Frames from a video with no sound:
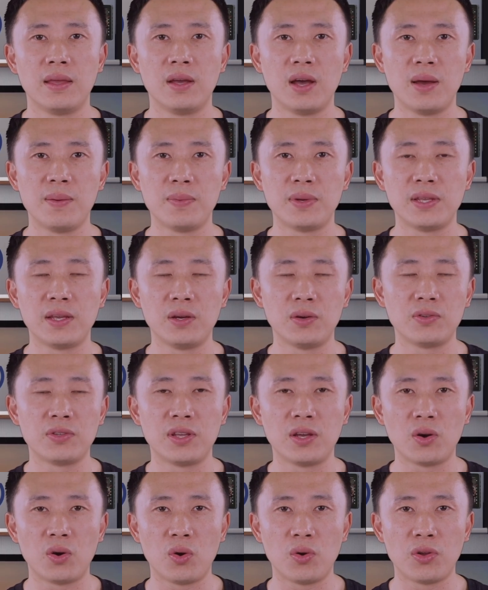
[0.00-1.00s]
Copy those
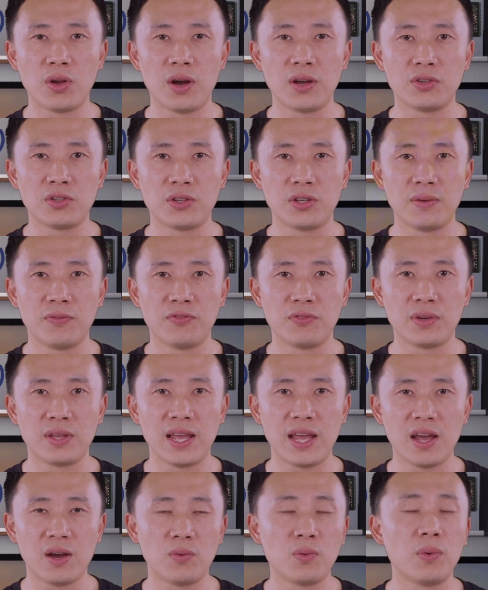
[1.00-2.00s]
and hold on to them for
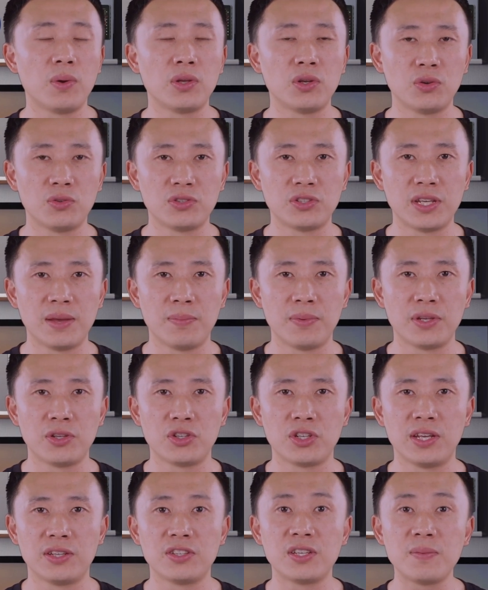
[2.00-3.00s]
now. We'll use them in
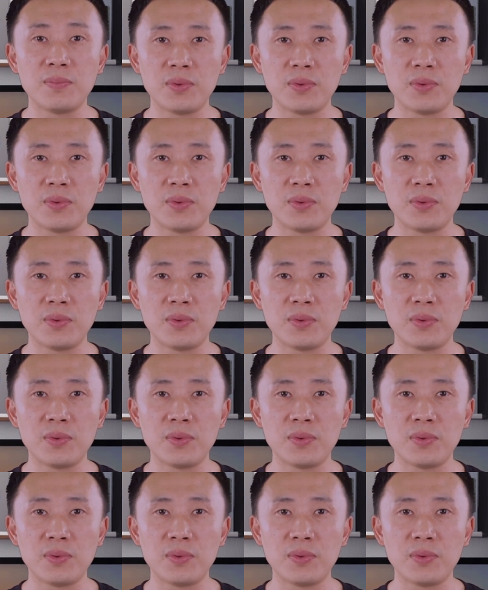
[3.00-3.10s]
just a